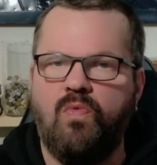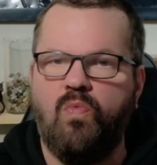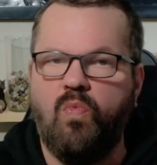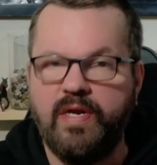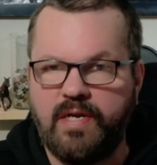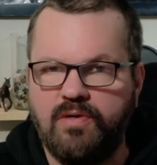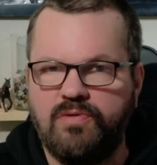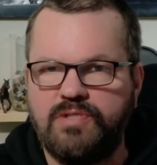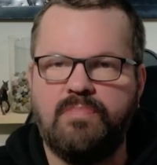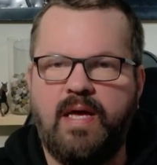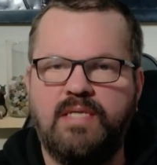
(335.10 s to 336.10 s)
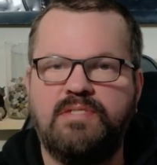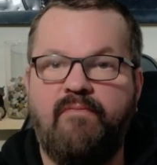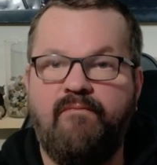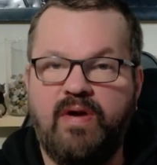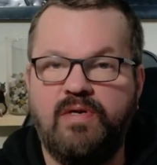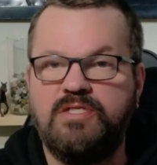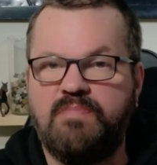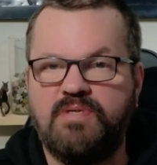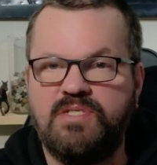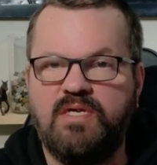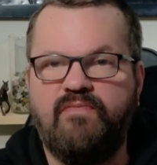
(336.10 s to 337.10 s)
Windows has some very
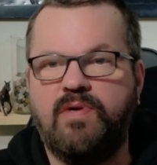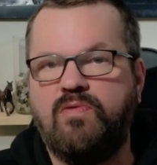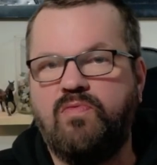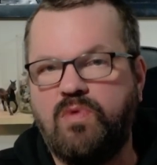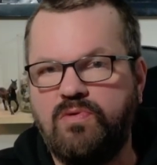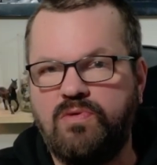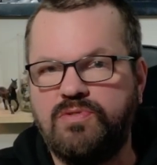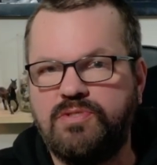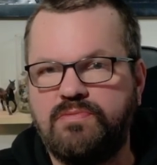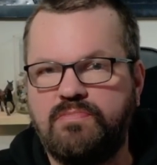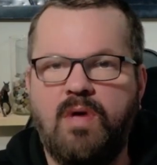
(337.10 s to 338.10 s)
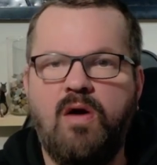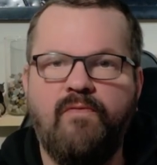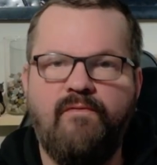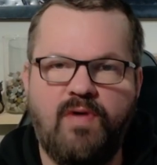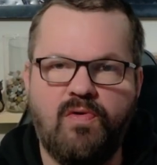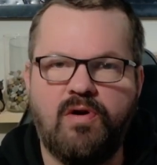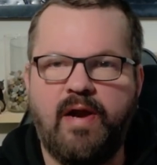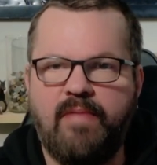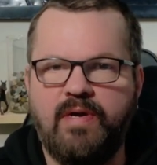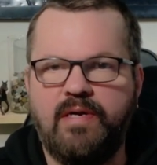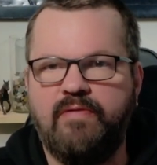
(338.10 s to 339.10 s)
specific rules on folder
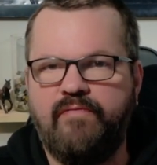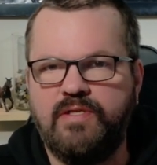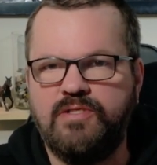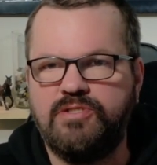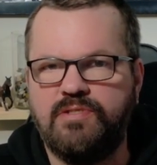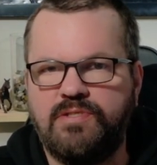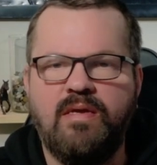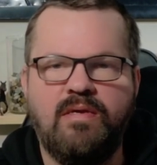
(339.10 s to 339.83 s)
naming conventions.